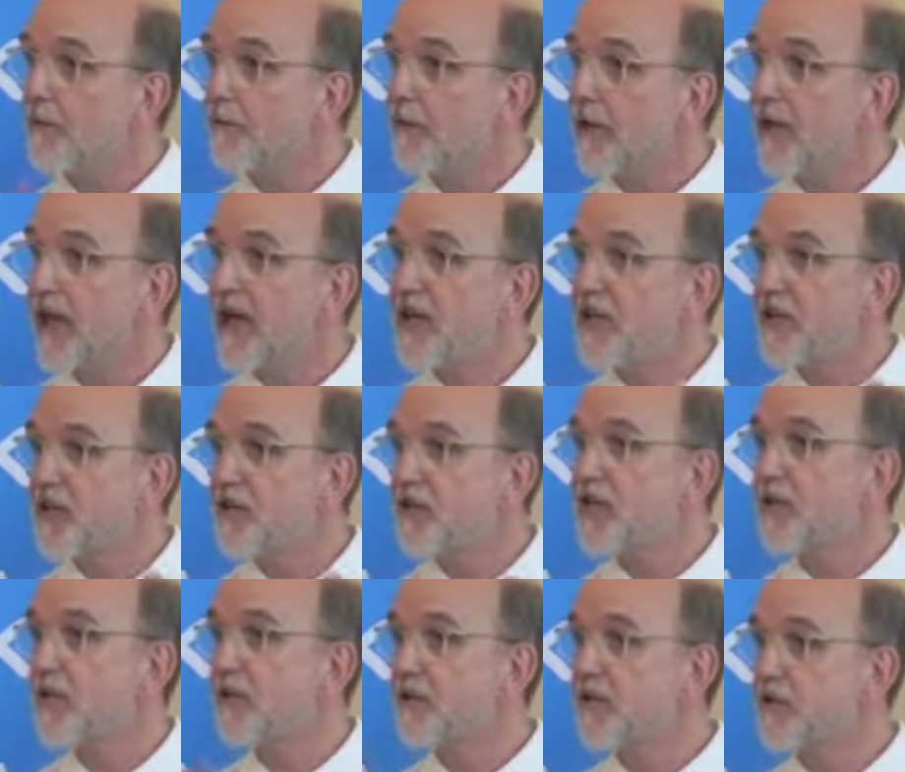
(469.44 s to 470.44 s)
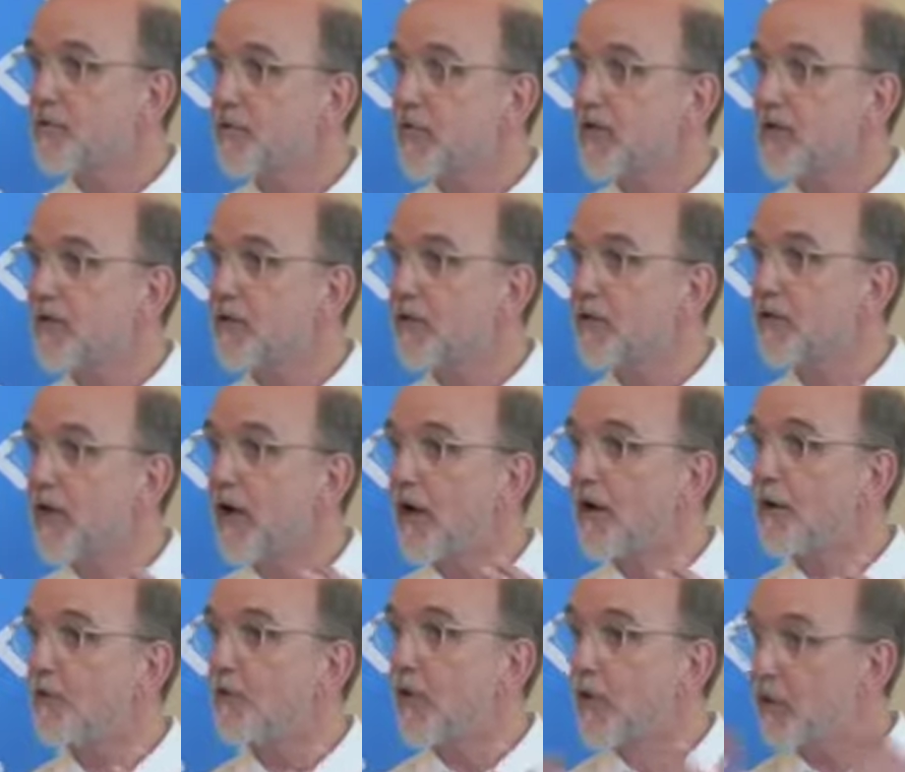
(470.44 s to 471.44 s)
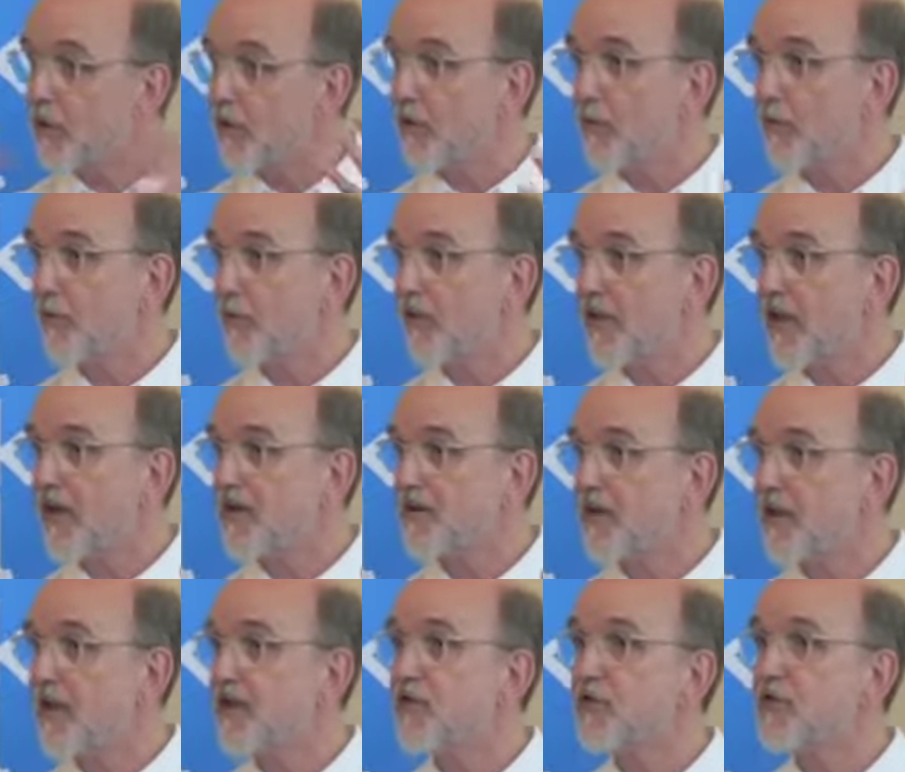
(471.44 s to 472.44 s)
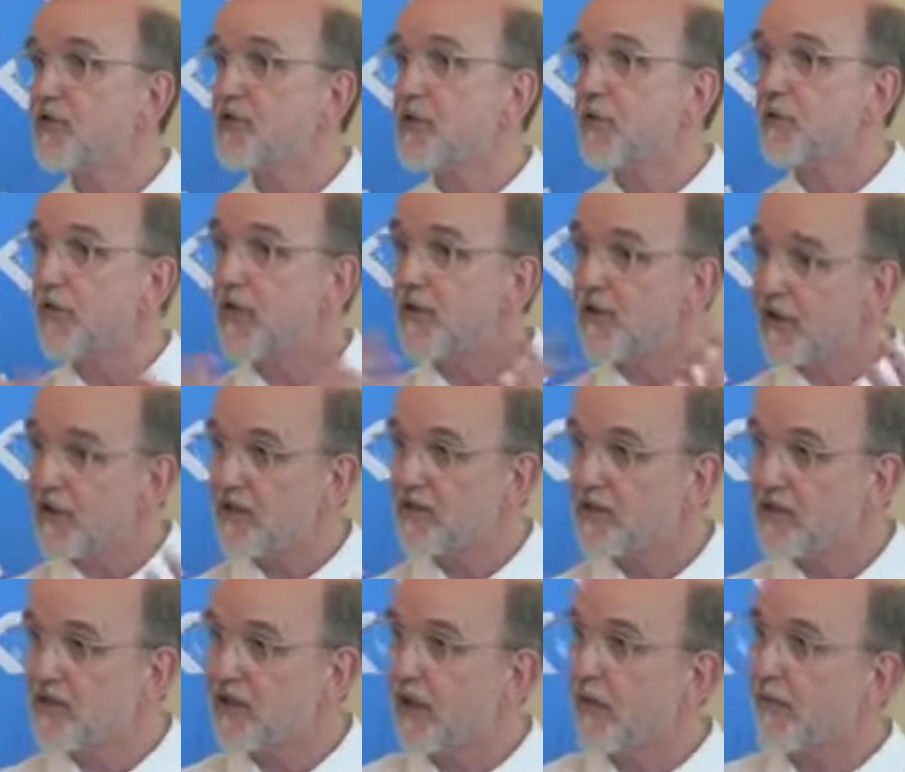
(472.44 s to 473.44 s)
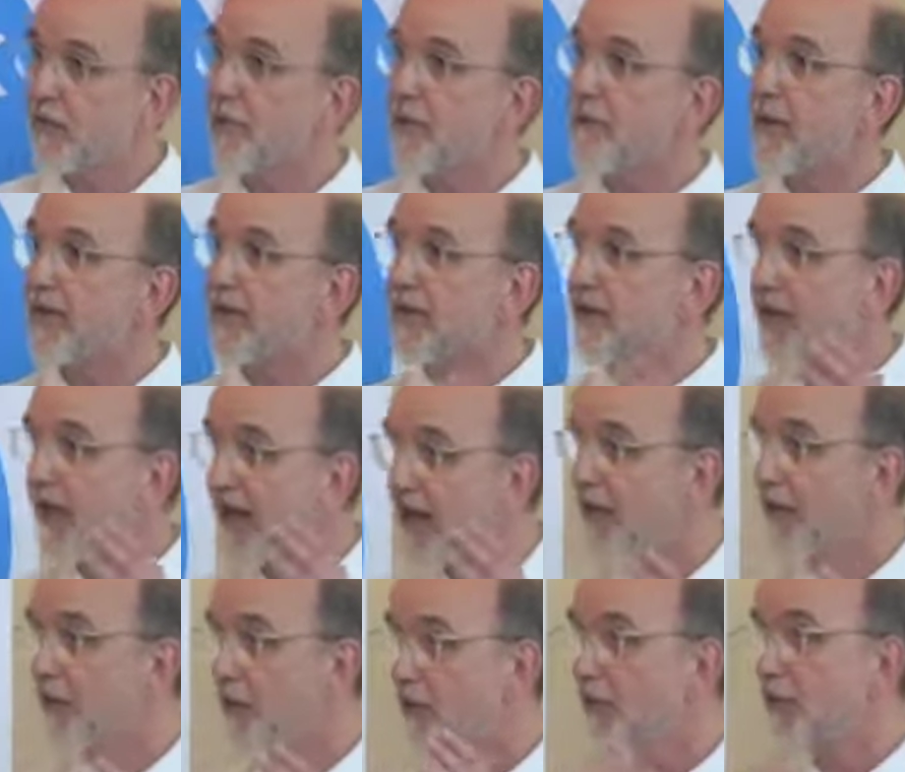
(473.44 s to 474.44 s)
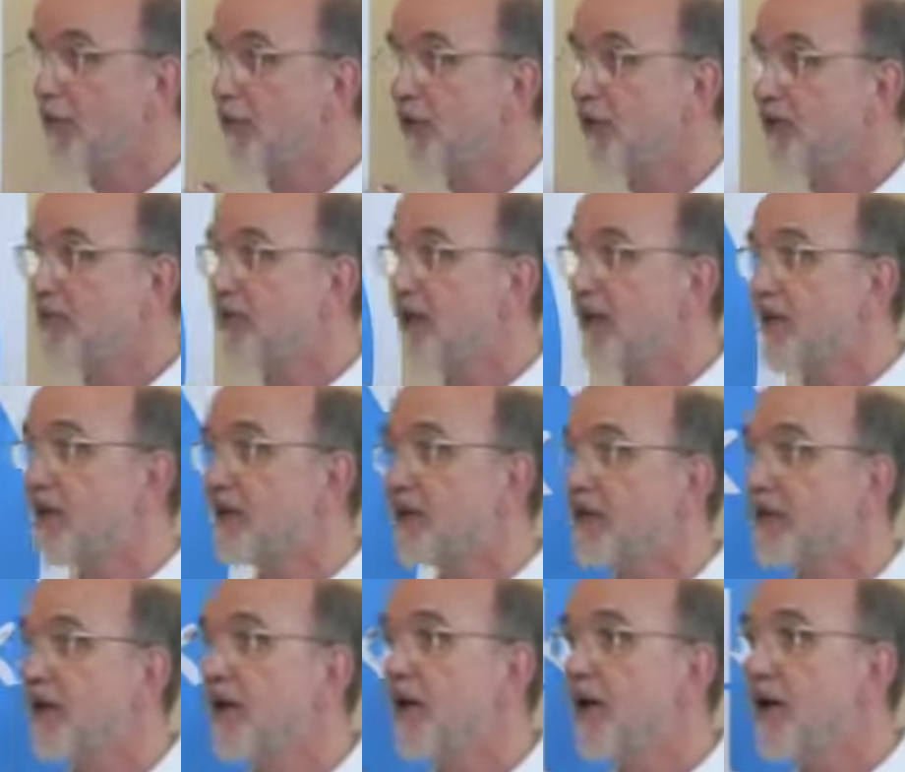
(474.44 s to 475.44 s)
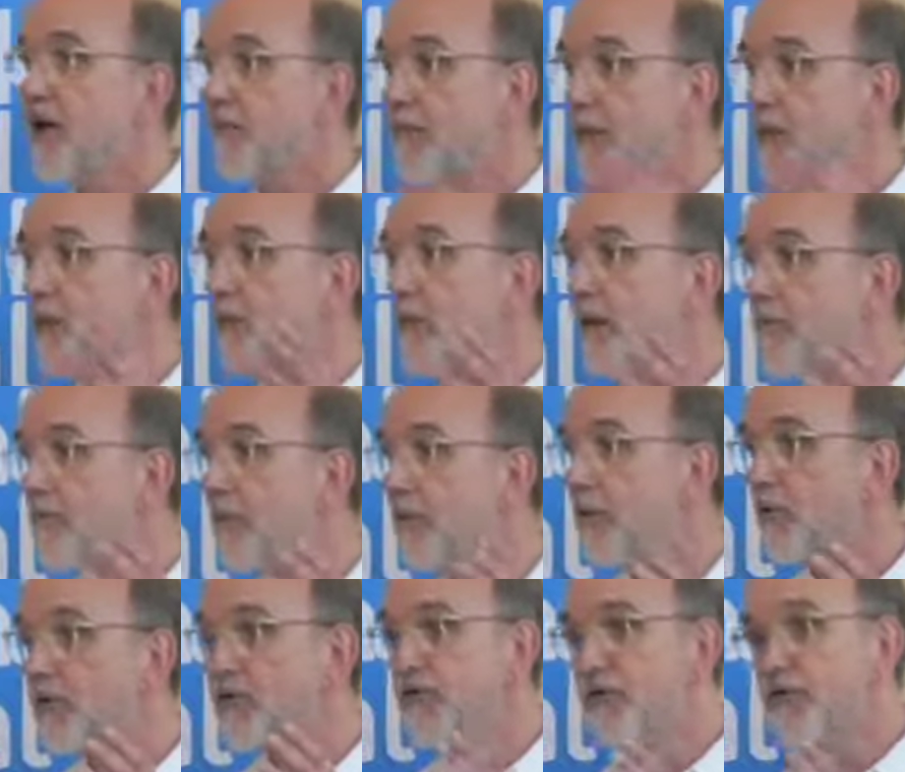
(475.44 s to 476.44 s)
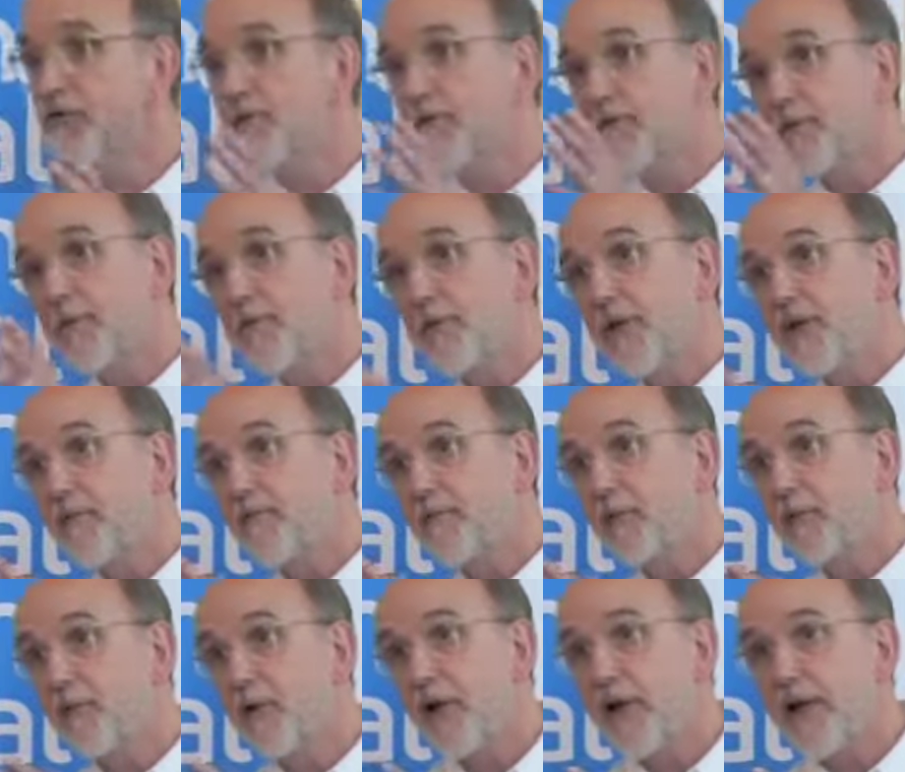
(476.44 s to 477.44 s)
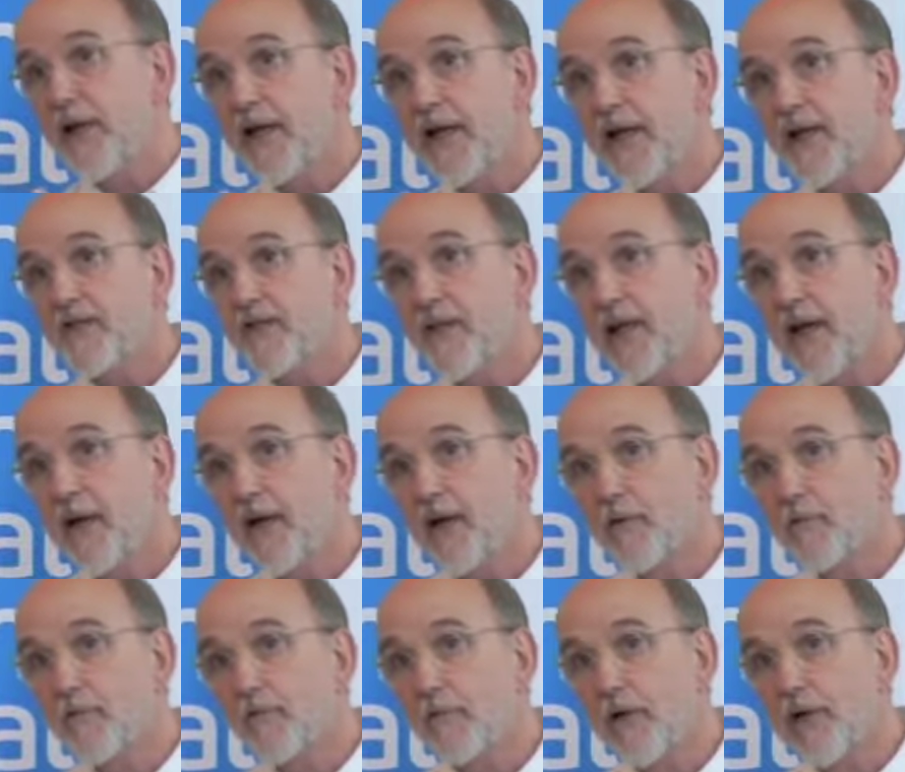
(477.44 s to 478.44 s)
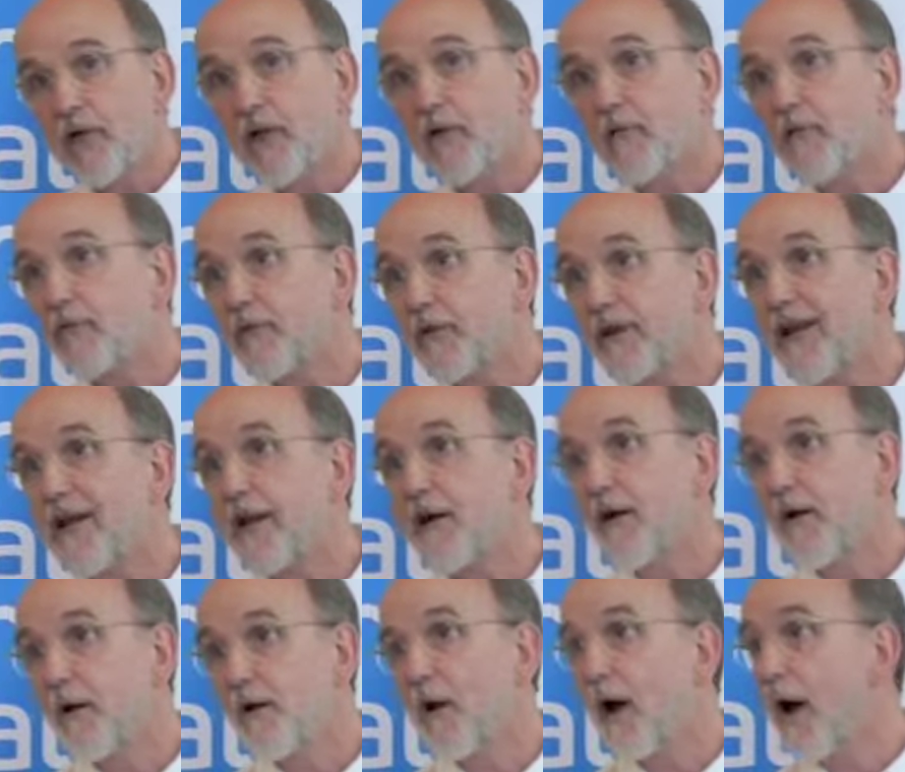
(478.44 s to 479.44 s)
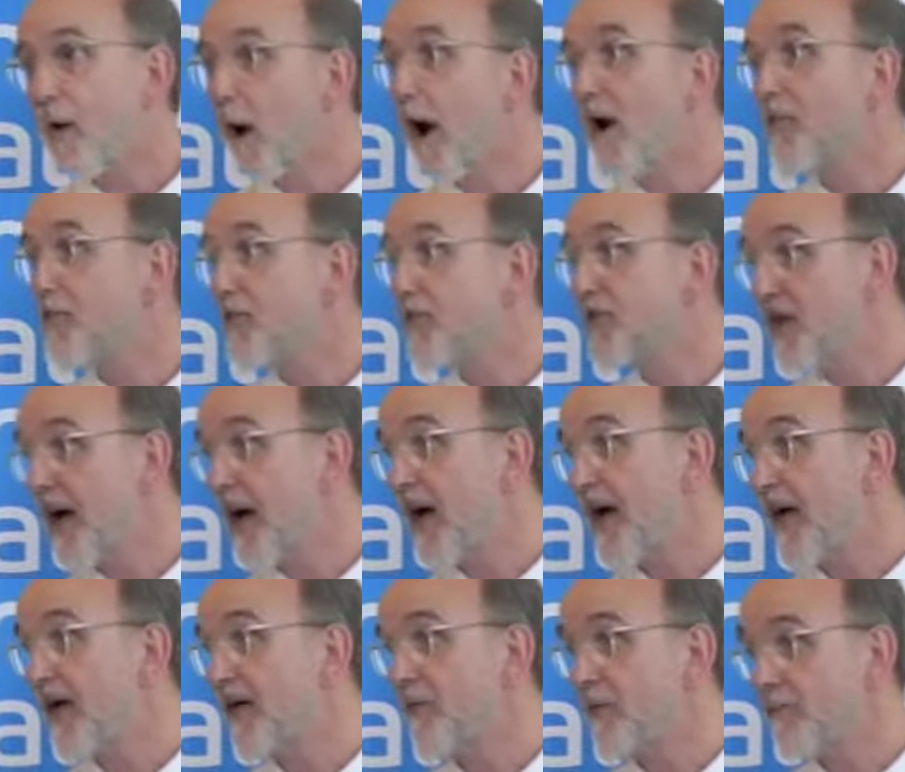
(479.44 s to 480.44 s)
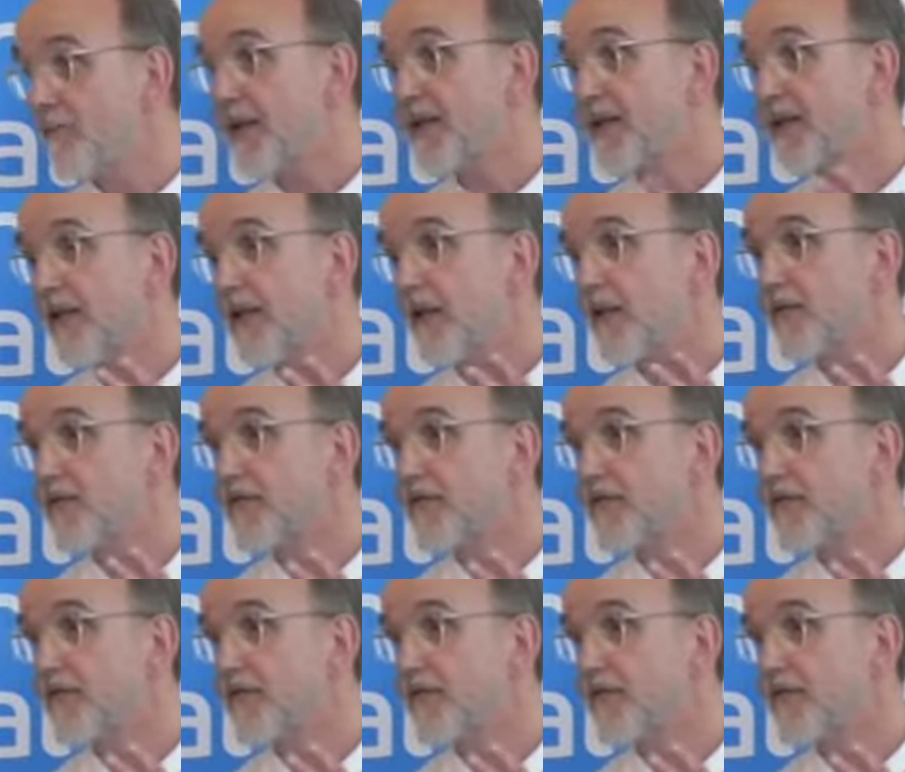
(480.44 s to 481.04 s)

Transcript: relationships with local organisations that weren't necessarily mental health orientated, but were important for people in their recovery or outside mental health